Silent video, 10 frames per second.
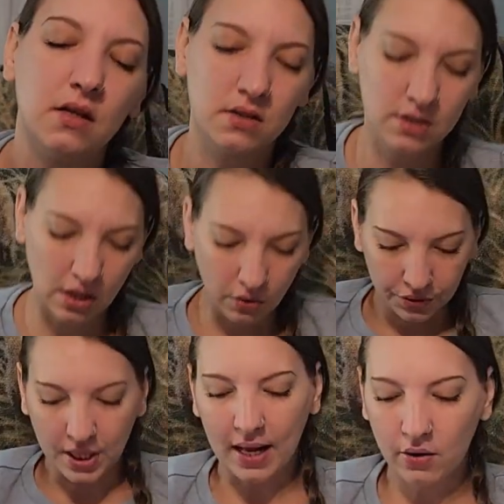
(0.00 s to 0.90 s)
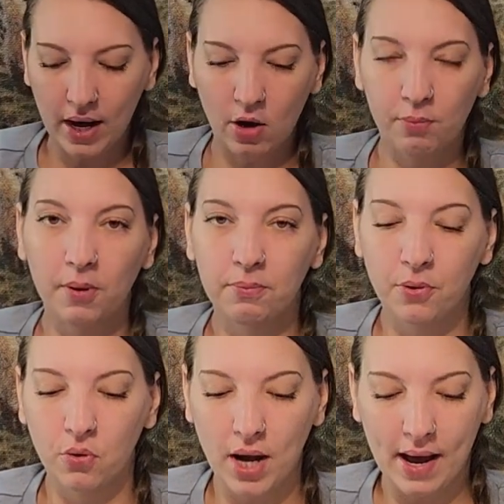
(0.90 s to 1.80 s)
So that'll help
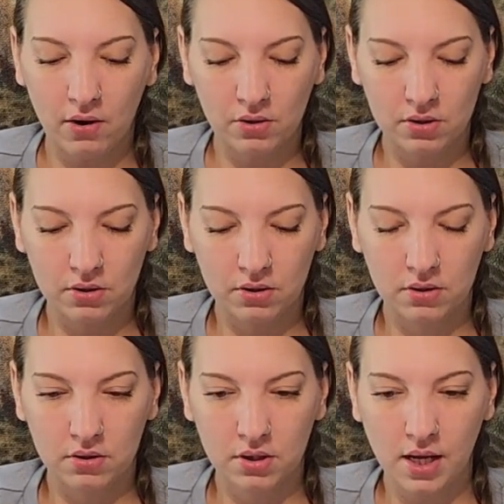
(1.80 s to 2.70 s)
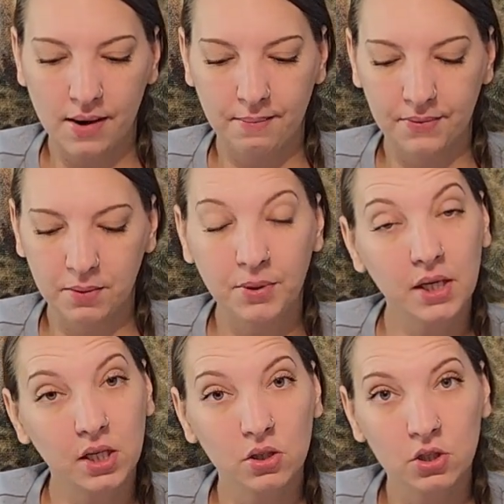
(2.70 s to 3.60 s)
pull out the
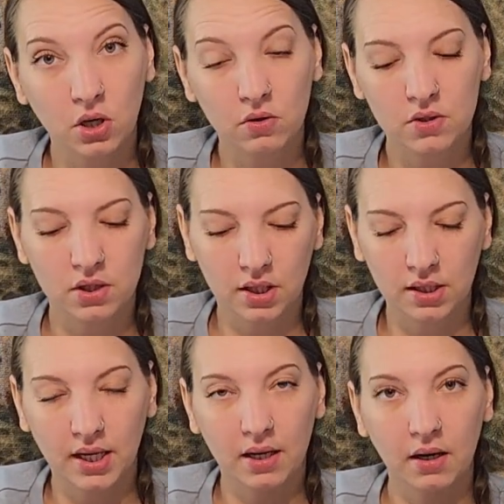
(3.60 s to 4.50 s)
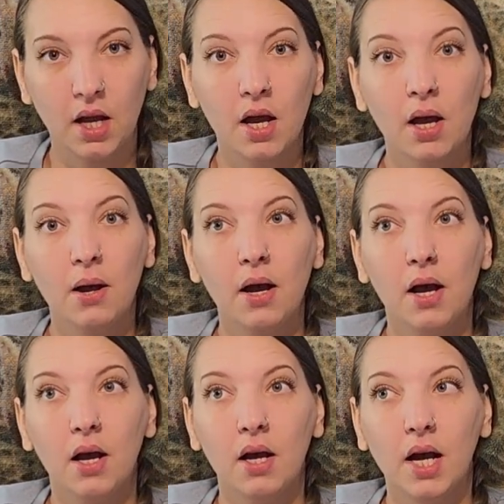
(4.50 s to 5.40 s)
pinkier tones that are in there
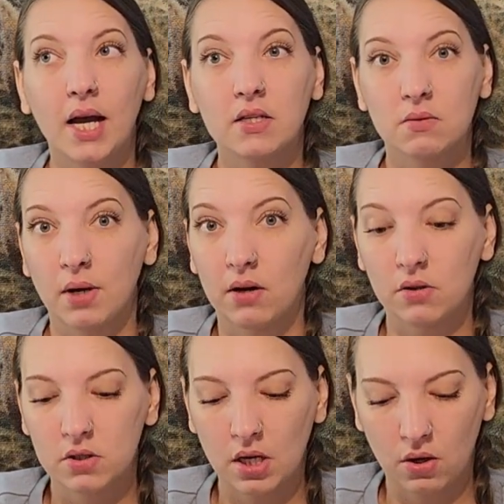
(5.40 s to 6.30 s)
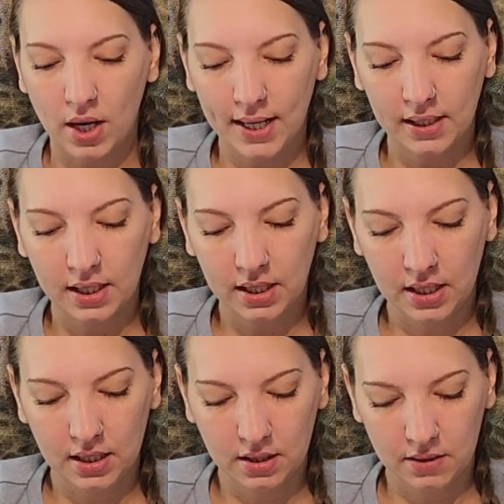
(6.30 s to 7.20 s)
as well. So I
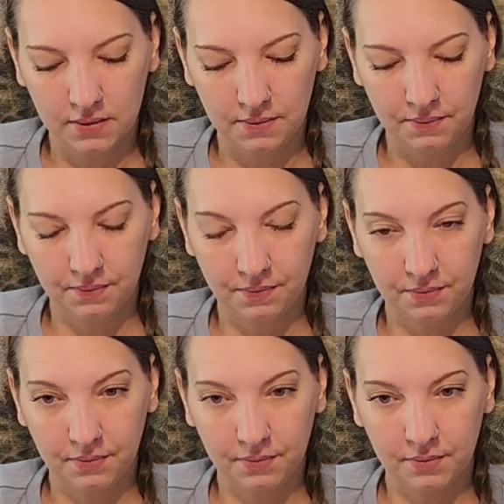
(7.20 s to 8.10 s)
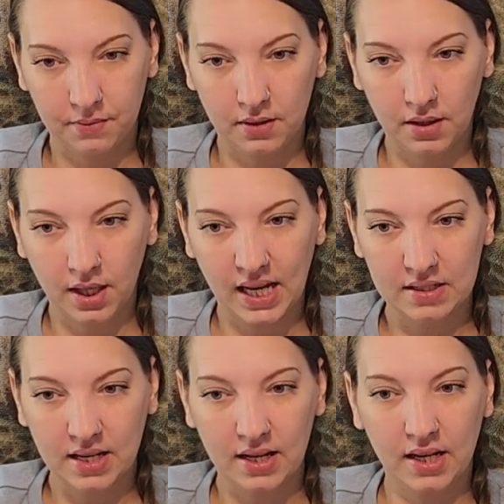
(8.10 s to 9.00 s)
needed, like I
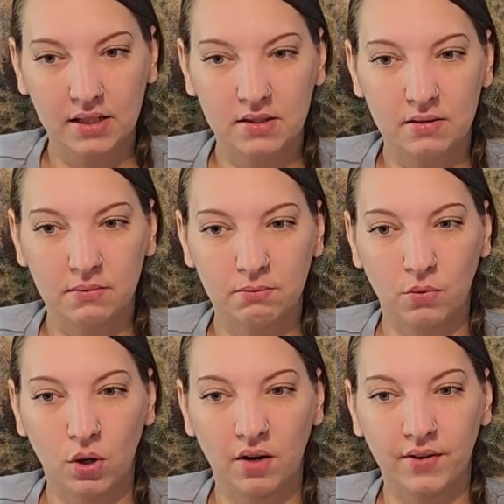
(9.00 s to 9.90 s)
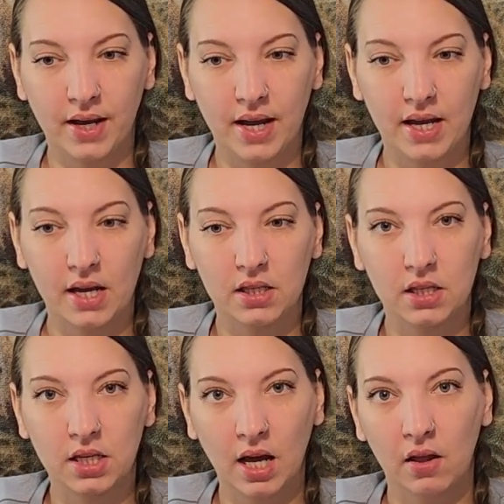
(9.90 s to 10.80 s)
said, it's more of a
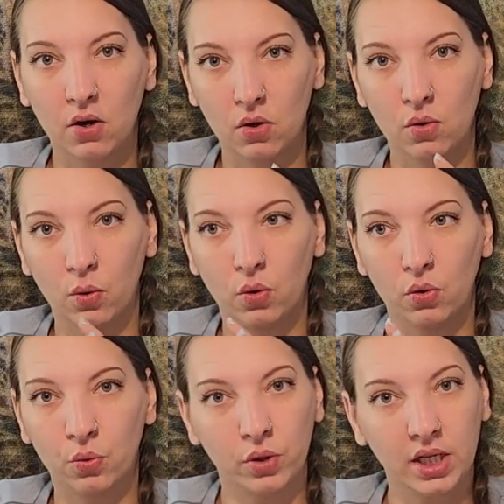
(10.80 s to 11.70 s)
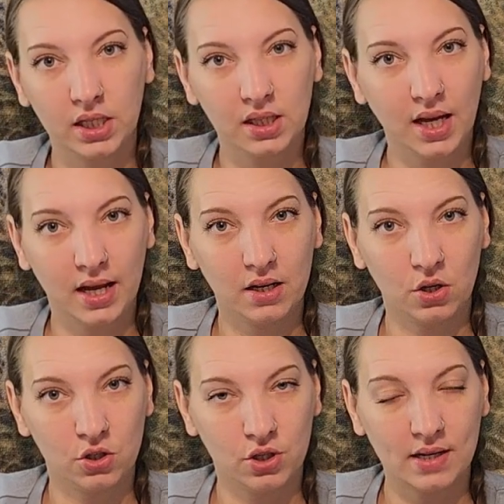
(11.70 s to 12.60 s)
yellow green that
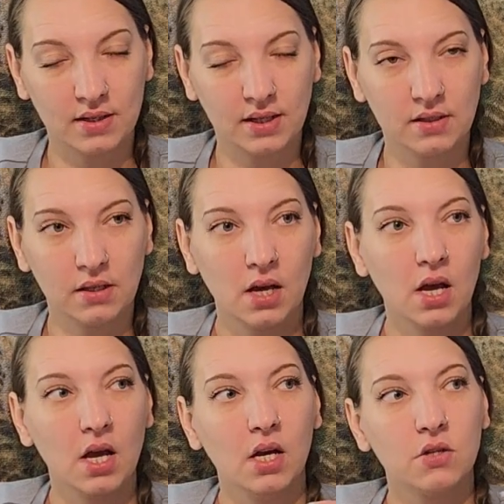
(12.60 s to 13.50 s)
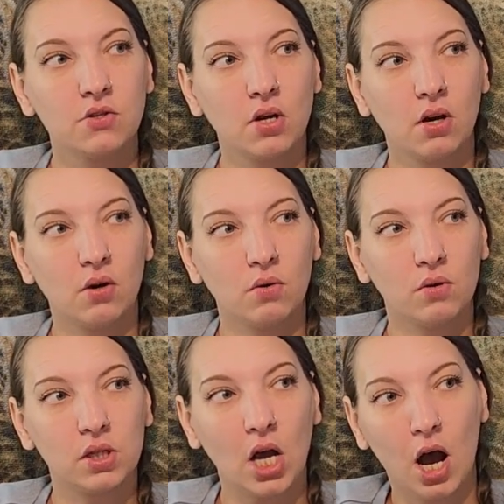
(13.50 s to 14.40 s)
her dress is.
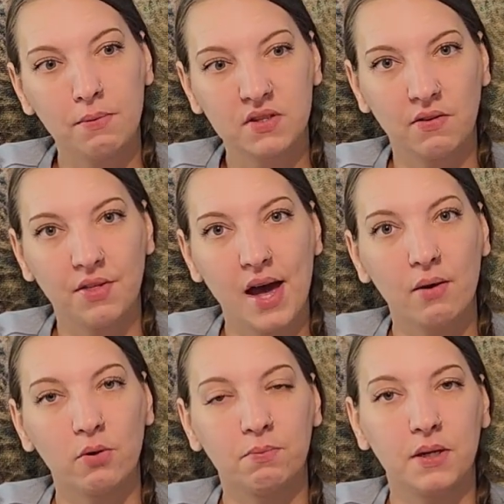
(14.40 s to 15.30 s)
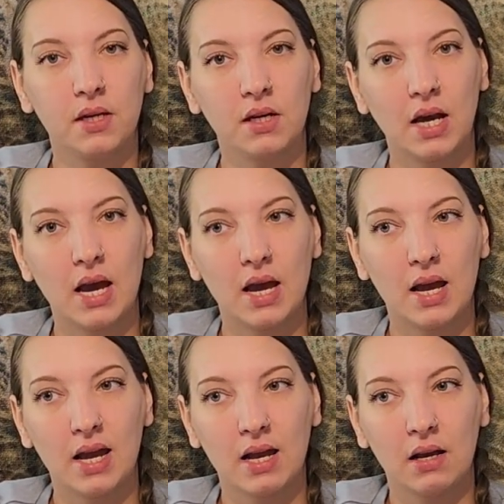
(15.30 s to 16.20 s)
So the opposite of that would be
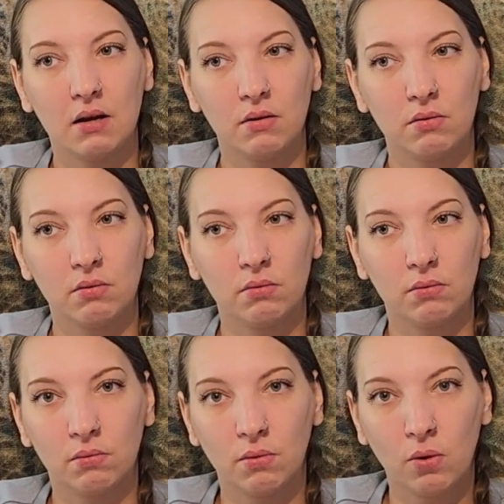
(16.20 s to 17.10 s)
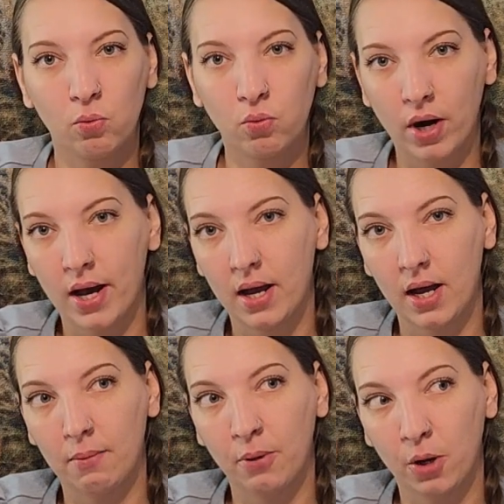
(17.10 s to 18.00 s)
a
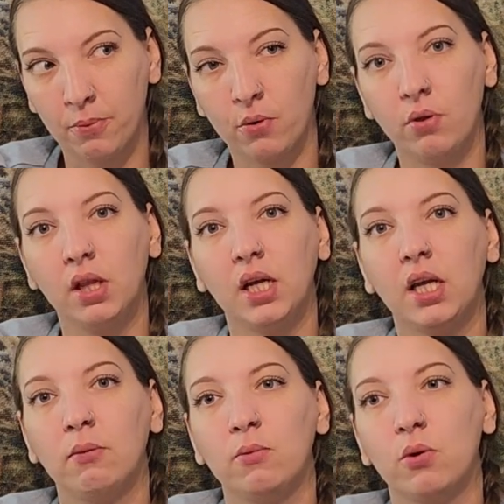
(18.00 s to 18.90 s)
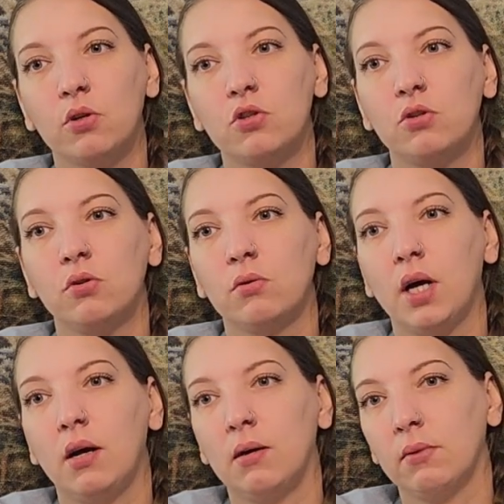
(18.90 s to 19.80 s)
red, purple, leaning more to
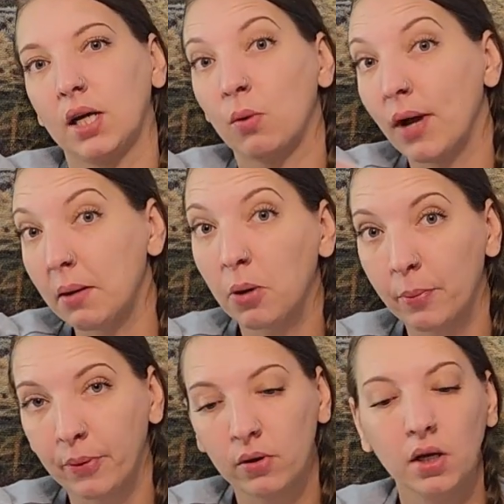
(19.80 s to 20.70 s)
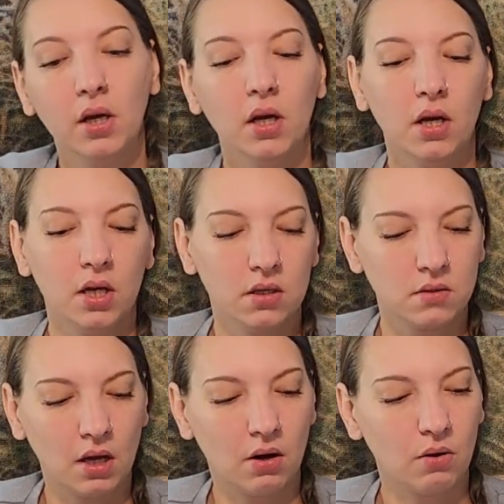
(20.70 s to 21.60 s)
like a red purple.
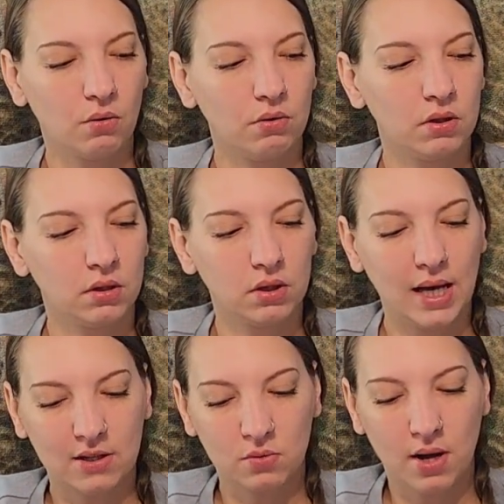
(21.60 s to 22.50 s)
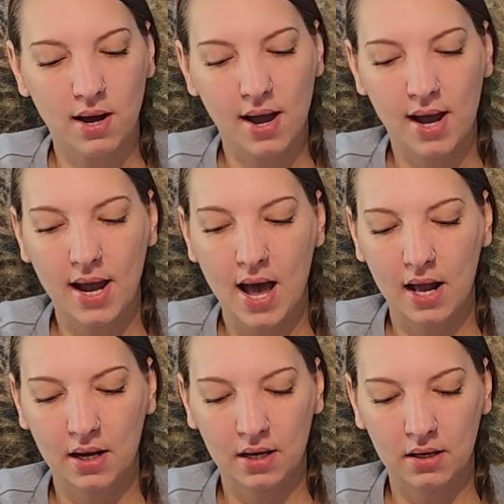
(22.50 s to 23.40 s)
So that's why I
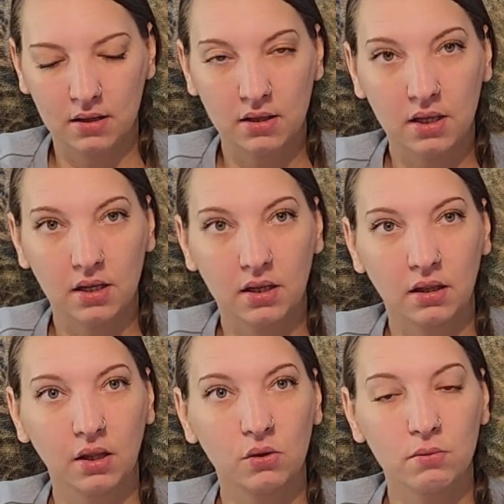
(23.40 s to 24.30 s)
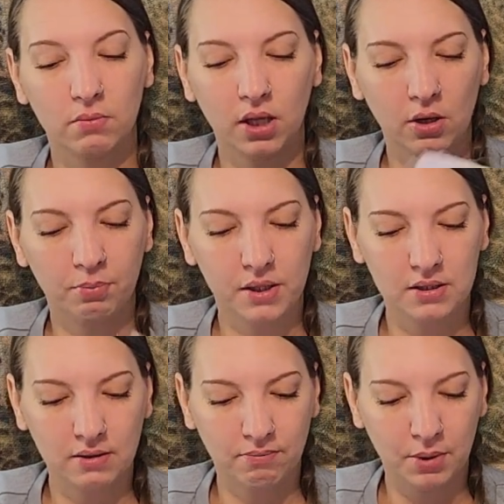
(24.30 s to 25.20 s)
added the little
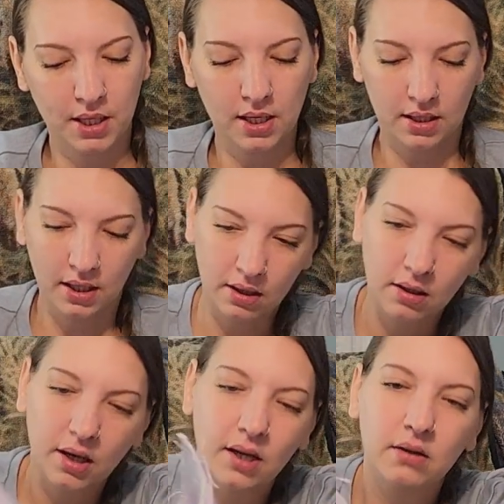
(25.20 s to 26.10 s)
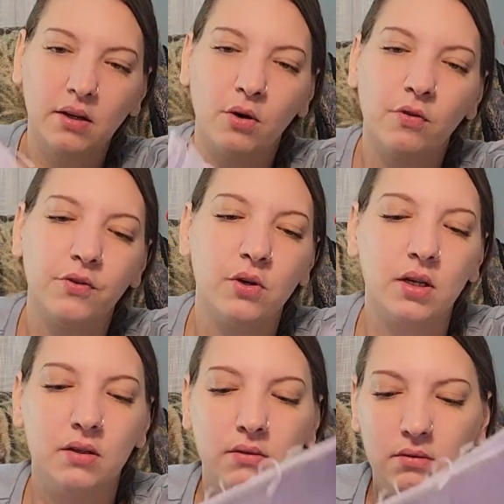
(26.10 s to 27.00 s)
bits of pink in here. I don't know if you
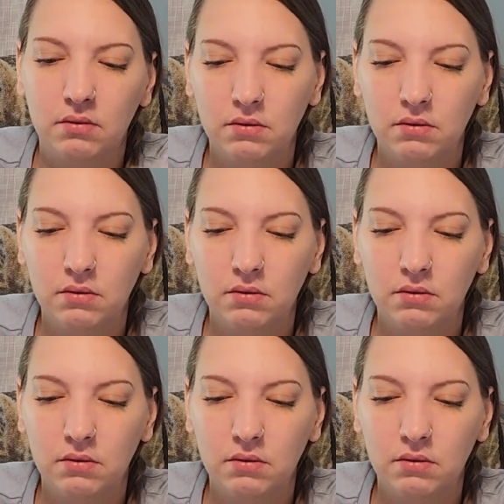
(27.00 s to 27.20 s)
can